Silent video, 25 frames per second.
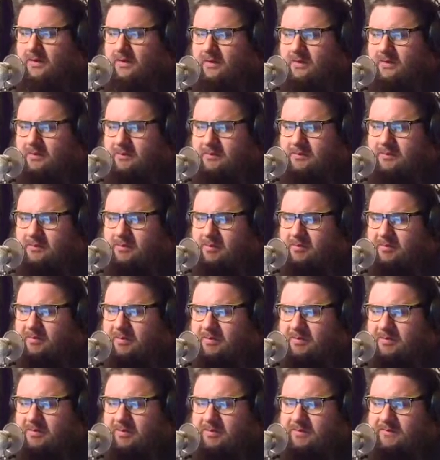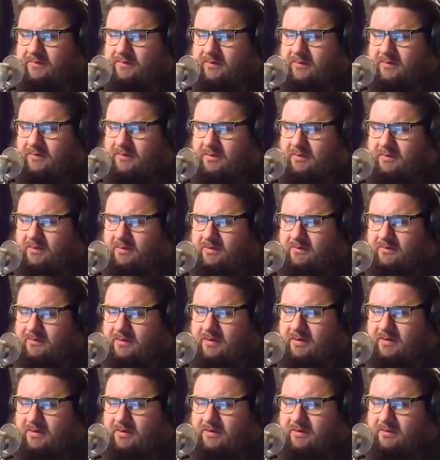Oh, let me mute this first. I always
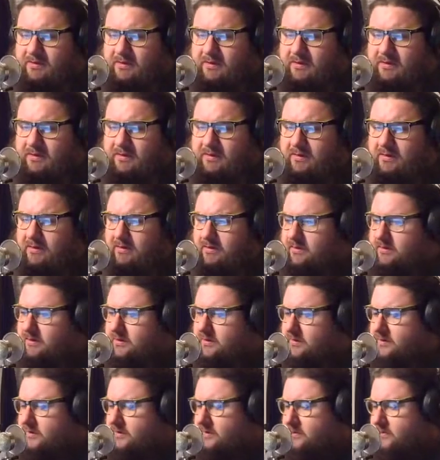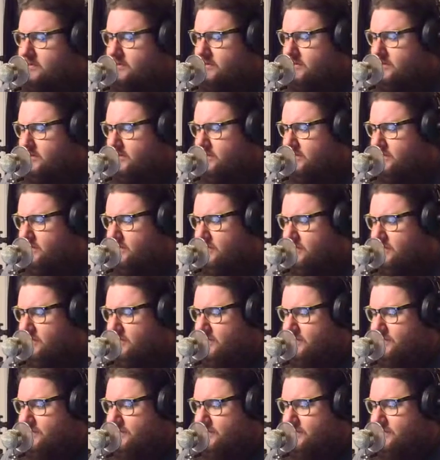forget to do that. There we go.